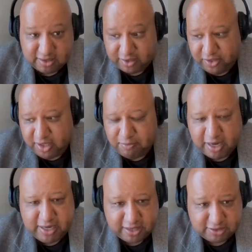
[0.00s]
and I think he
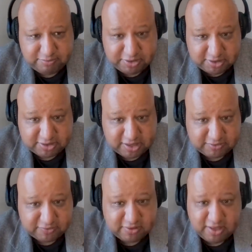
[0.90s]
might actually be
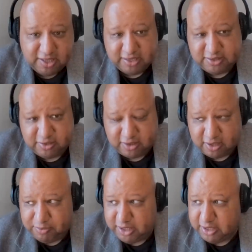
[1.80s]
successful. It's either
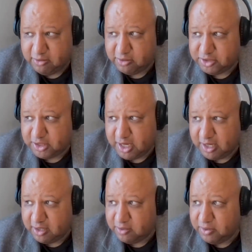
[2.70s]
going to be here or
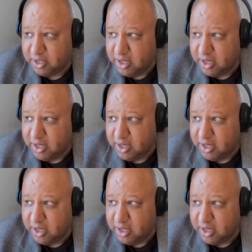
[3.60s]
Chicago.